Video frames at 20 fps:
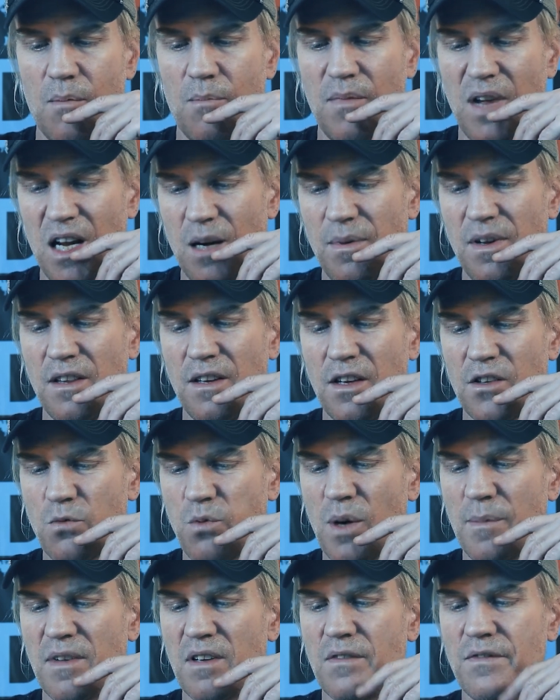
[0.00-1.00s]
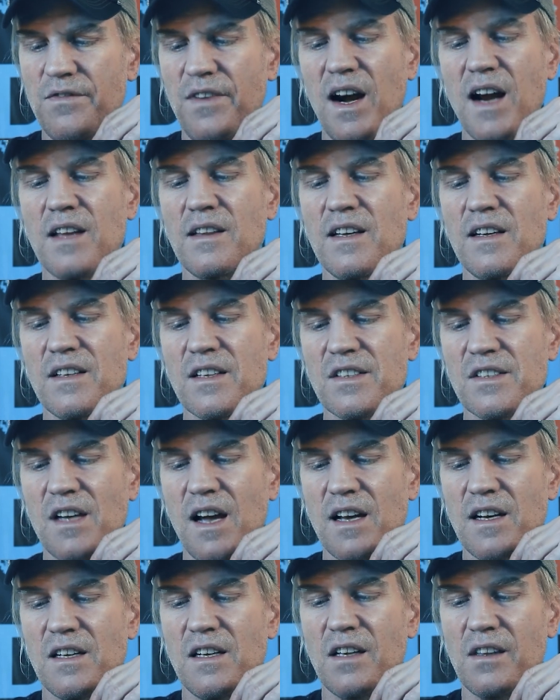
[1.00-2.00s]
Maybe these women finally
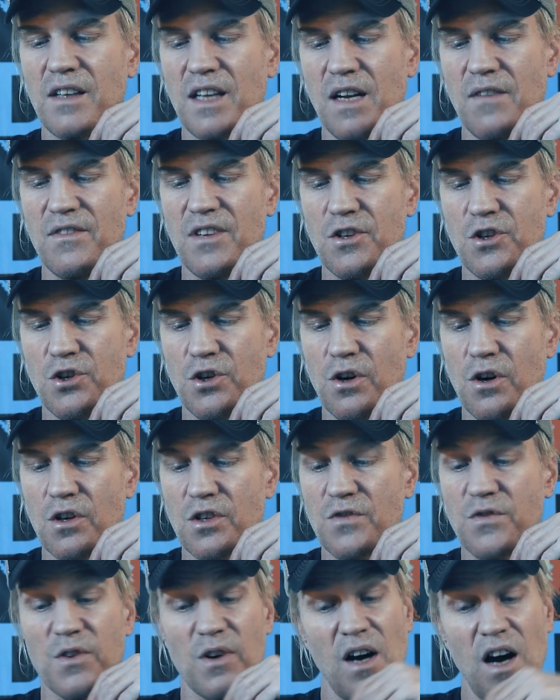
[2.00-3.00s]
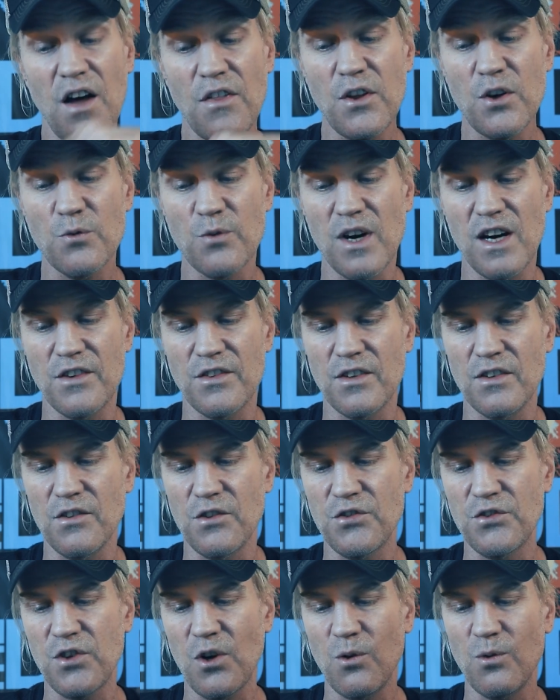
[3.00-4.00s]
decided to leave the church for other
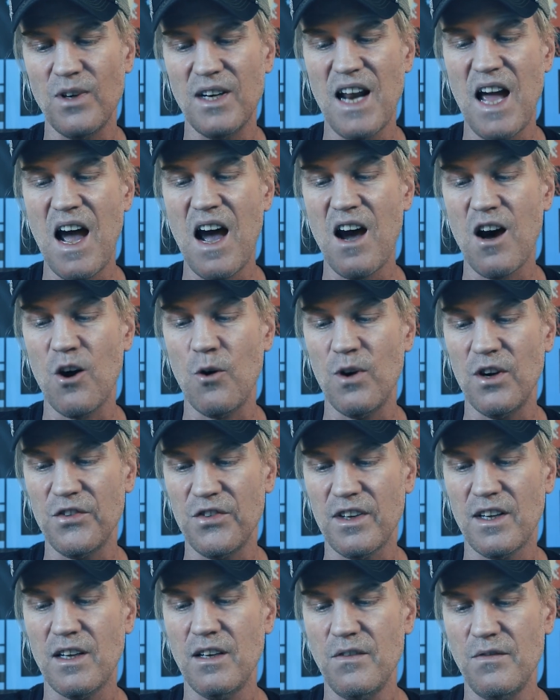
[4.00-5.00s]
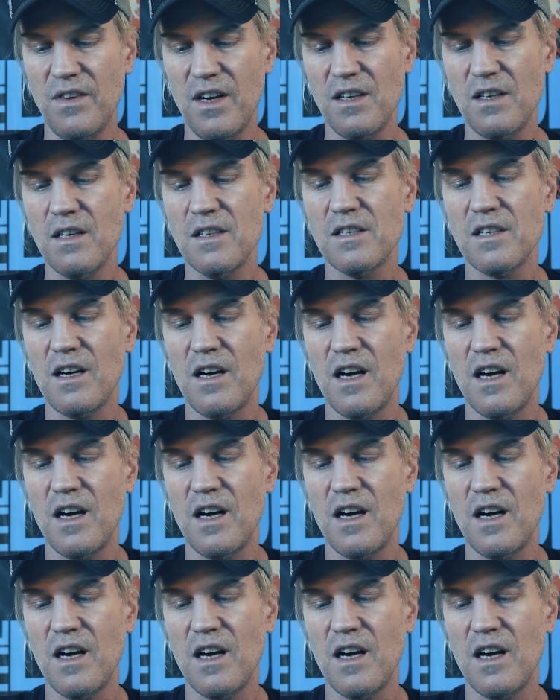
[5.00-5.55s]
reasons. So now is a convenient